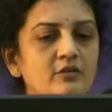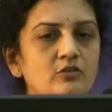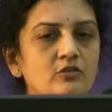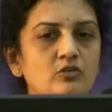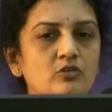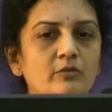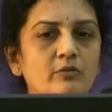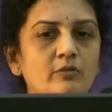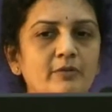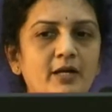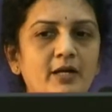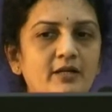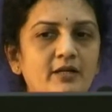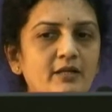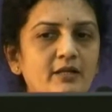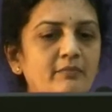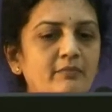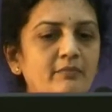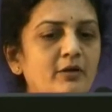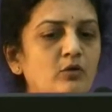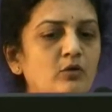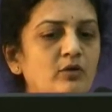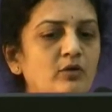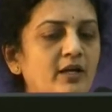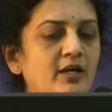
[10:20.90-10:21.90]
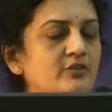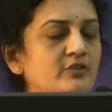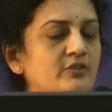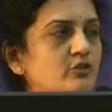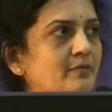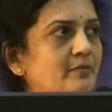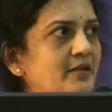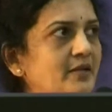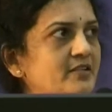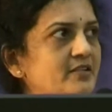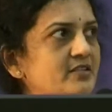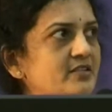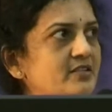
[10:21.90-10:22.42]
So cutting balloon
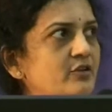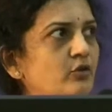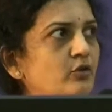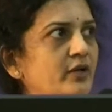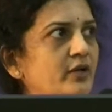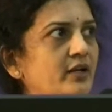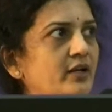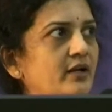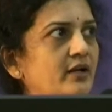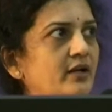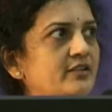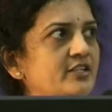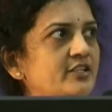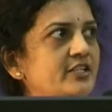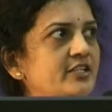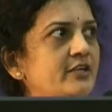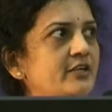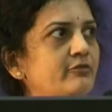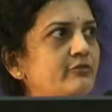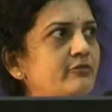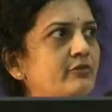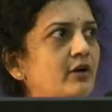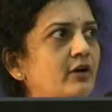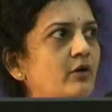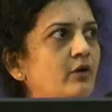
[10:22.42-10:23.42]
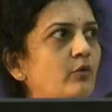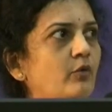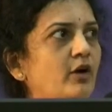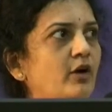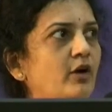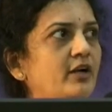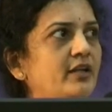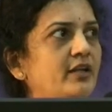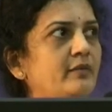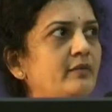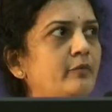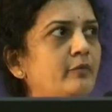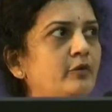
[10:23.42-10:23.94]
angioplasty, you can achieve
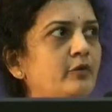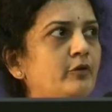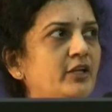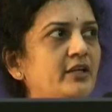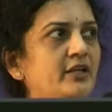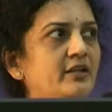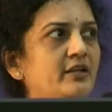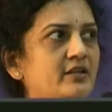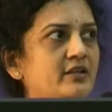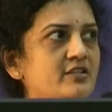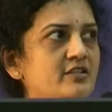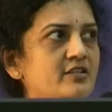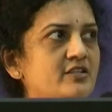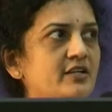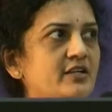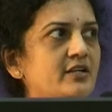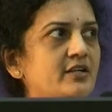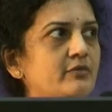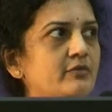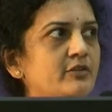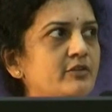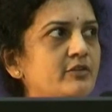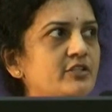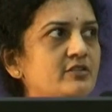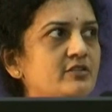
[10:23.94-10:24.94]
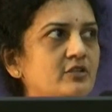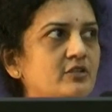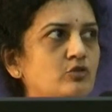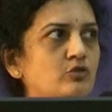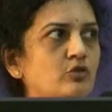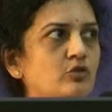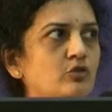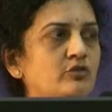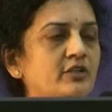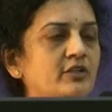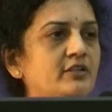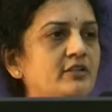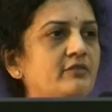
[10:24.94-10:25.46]
avoiding putting in a stent which is
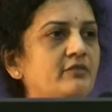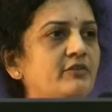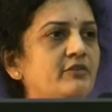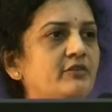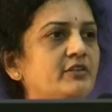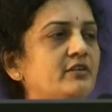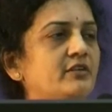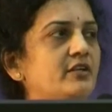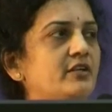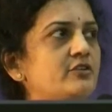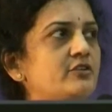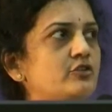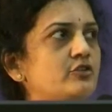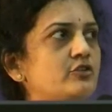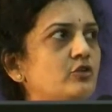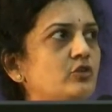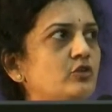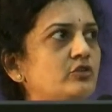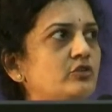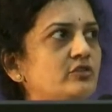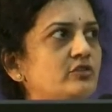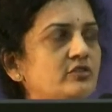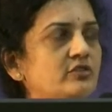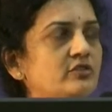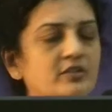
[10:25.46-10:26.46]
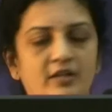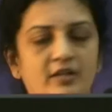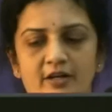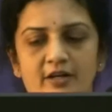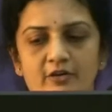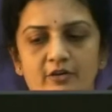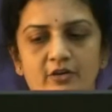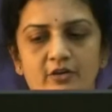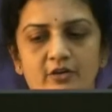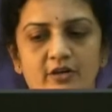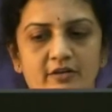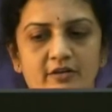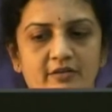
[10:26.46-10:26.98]
associated with restenosis in
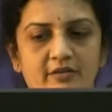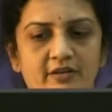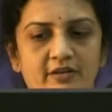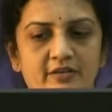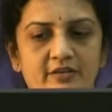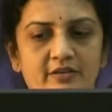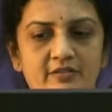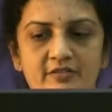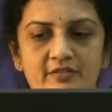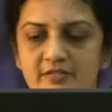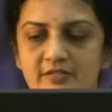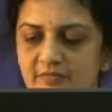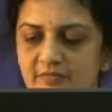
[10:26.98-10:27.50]
aorta arteritis.